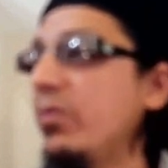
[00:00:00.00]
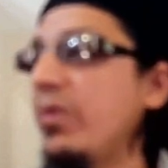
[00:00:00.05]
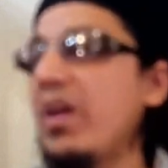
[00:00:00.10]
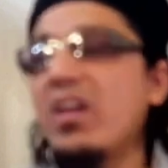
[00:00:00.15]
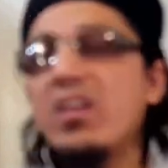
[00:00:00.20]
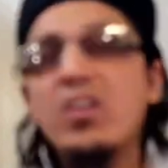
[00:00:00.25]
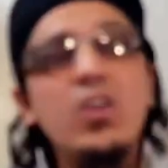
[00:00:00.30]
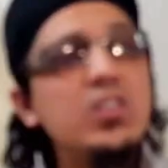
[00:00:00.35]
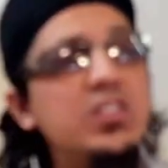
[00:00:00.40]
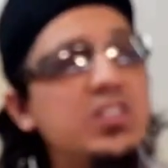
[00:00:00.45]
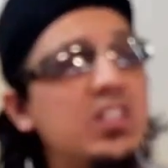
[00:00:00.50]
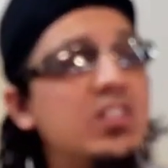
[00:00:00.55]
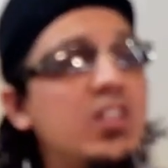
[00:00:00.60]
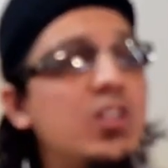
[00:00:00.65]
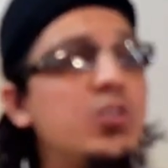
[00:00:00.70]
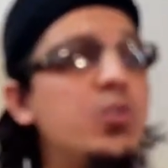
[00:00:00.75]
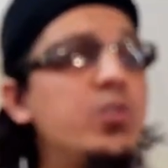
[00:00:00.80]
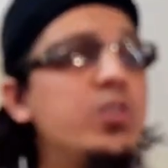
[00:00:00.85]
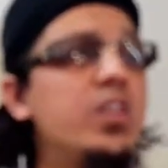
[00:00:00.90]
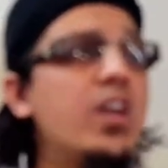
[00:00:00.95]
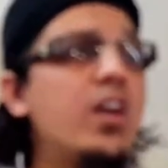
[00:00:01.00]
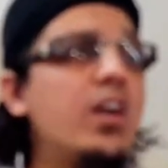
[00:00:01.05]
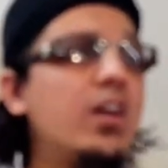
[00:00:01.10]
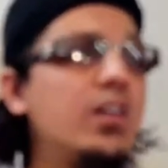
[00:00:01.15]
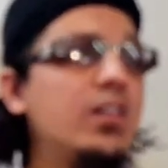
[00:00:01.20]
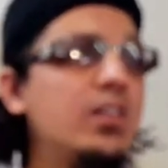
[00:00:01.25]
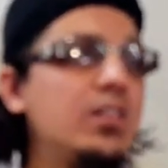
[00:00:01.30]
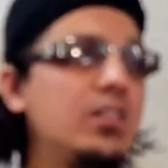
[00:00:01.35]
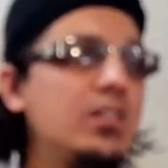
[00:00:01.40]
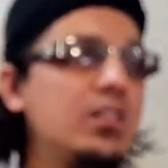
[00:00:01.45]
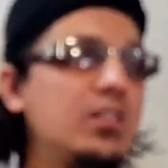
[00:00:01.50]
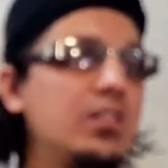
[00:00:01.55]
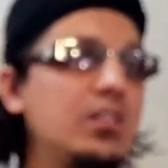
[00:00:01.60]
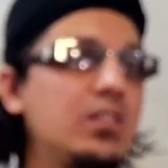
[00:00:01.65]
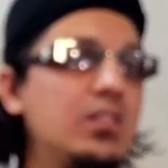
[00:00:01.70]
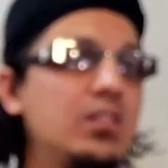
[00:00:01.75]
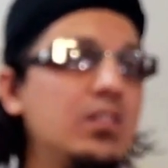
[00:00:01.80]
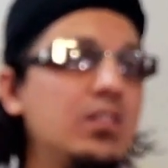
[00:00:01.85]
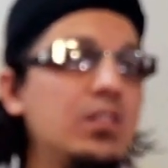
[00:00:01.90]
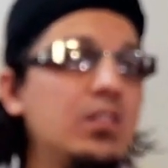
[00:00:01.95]
We're engrossed in the dunya.
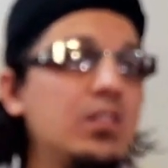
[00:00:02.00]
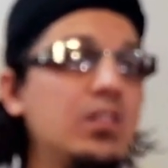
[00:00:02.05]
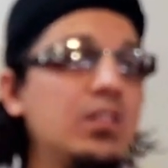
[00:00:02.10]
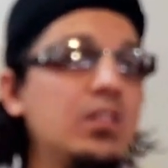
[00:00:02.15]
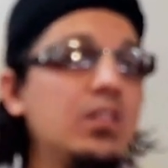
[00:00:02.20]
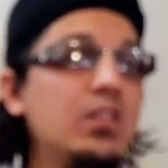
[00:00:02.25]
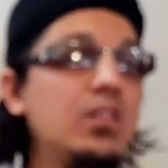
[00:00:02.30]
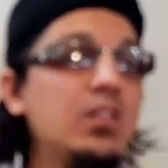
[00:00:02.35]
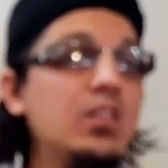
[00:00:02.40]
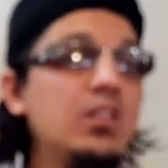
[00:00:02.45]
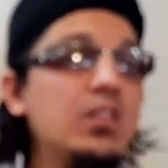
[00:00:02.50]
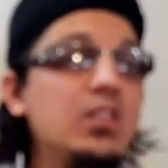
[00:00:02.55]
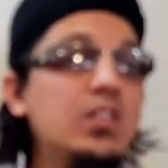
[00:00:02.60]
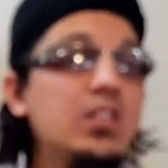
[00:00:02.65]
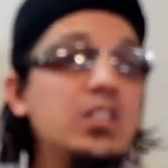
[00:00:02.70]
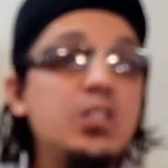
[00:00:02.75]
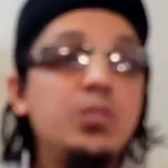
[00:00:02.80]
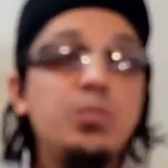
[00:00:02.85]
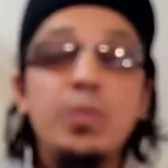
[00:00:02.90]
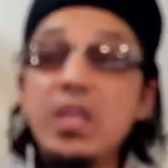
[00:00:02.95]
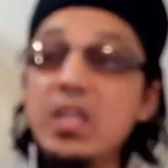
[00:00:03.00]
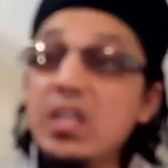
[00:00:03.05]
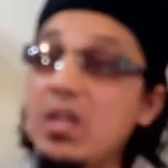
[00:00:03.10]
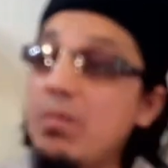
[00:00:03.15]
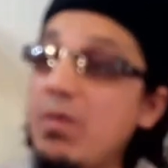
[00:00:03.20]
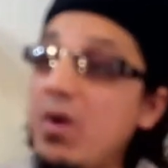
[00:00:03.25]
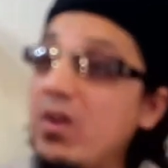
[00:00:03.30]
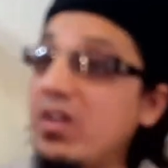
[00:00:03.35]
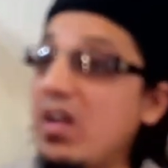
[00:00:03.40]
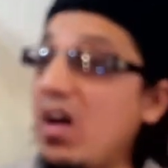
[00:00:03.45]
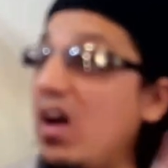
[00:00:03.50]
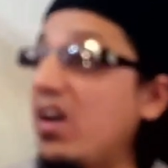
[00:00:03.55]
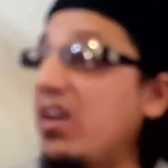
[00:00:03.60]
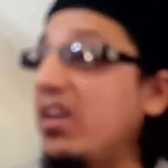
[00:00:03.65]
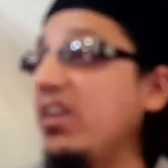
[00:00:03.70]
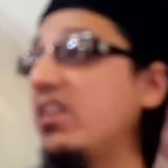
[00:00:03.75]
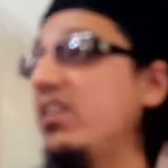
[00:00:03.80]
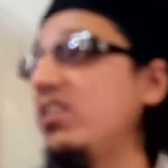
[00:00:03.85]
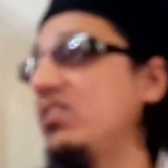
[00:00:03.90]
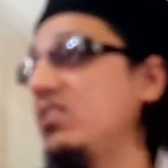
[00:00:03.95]
Speak about
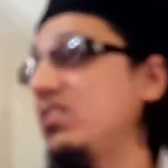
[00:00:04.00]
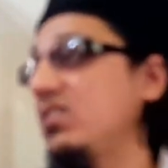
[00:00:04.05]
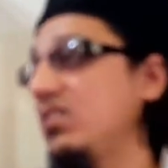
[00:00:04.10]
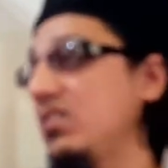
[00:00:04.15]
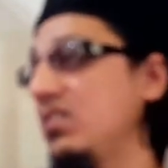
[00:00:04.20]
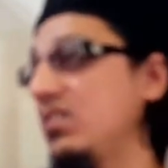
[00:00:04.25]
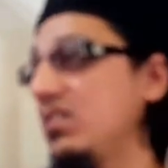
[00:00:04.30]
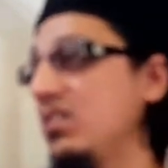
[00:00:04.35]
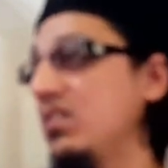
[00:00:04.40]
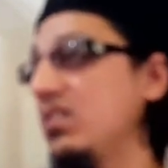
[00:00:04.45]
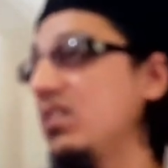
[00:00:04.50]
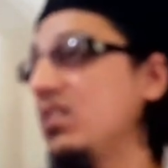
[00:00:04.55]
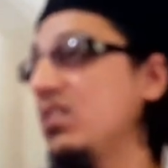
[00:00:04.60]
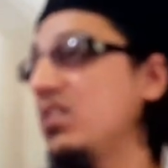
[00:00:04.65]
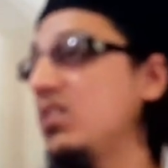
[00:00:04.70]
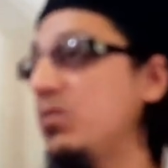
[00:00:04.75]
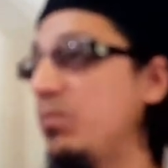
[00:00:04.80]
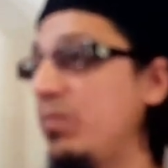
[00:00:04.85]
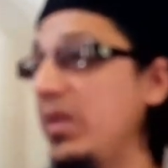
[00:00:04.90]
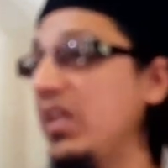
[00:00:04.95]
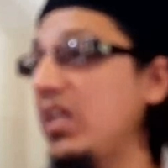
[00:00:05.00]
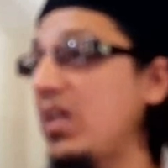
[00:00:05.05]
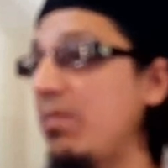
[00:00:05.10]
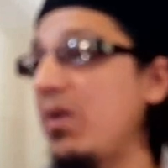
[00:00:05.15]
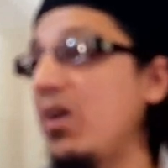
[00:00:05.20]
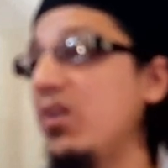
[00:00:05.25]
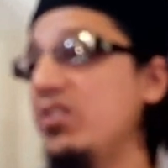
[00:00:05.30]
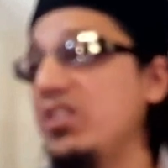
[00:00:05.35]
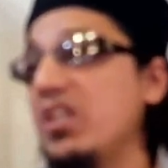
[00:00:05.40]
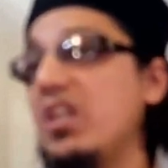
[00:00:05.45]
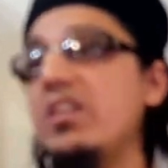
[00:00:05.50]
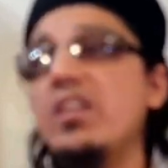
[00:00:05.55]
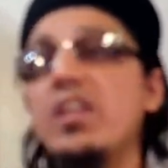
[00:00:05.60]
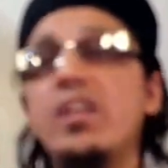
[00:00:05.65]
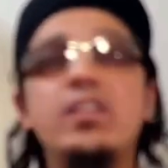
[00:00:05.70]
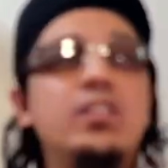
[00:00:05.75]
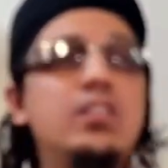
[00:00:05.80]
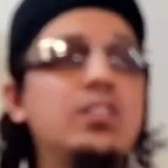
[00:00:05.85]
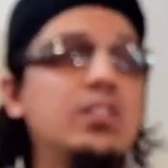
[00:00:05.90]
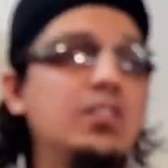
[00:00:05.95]
akhirat. Speak about
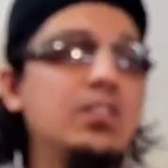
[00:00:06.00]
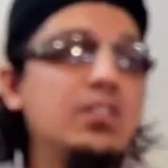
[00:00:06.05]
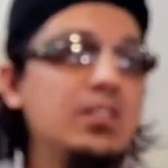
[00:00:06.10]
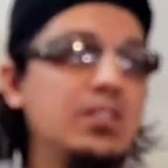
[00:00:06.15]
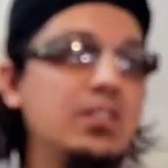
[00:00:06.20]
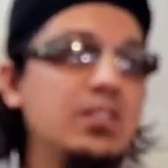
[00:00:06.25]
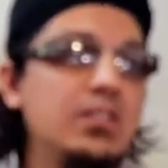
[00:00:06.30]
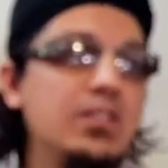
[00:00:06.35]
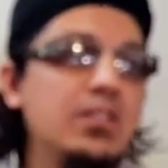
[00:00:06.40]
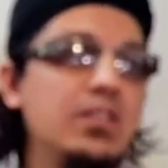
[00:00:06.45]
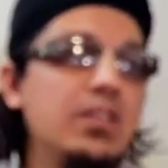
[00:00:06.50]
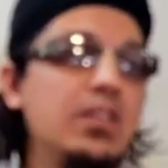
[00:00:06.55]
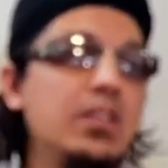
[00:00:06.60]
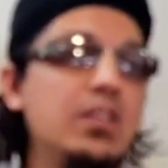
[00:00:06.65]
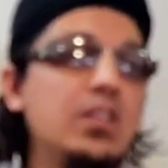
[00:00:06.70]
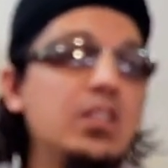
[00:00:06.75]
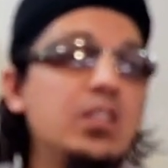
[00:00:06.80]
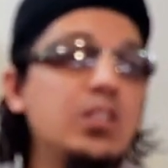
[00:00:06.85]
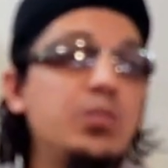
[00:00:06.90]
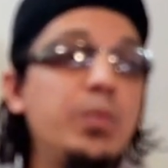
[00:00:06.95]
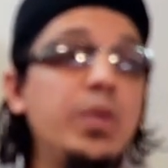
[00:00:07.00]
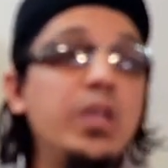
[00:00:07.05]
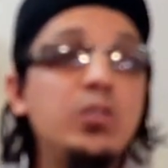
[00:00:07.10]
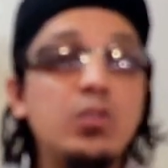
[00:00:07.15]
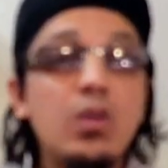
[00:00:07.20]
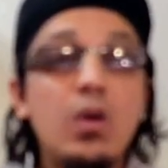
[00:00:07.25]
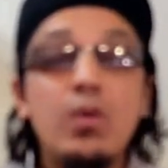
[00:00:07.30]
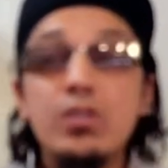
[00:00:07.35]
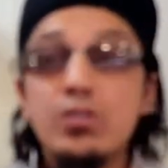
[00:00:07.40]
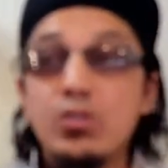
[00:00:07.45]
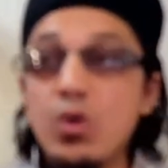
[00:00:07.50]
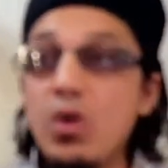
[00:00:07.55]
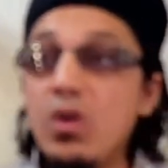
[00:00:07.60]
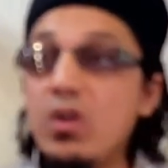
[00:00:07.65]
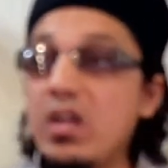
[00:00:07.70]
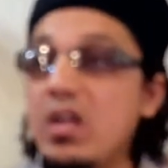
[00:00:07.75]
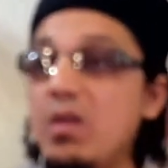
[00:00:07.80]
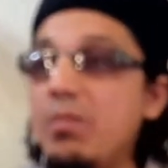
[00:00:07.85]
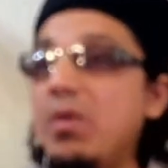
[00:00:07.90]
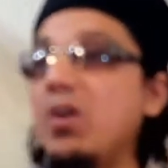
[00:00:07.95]
Jannat. Speak to our
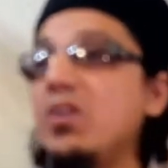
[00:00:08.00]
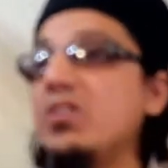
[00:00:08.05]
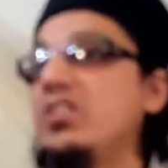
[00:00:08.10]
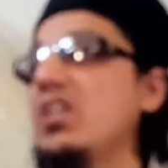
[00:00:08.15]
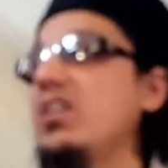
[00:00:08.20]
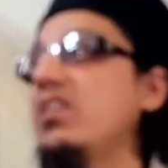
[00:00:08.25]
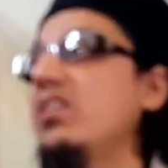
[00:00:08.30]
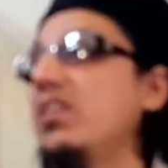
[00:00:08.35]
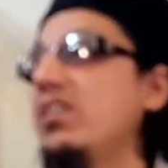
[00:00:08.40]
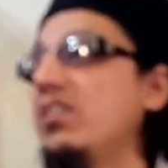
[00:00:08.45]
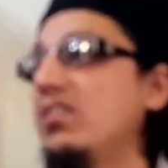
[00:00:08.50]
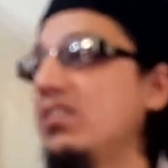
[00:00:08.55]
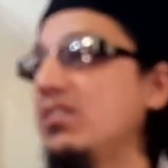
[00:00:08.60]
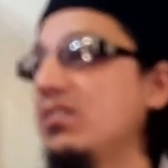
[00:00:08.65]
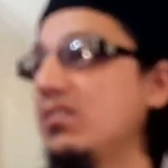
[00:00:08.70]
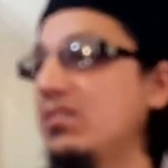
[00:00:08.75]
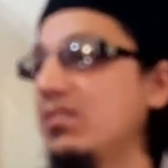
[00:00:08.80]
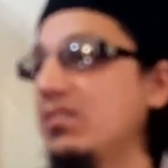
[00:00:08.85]
children about Jannat.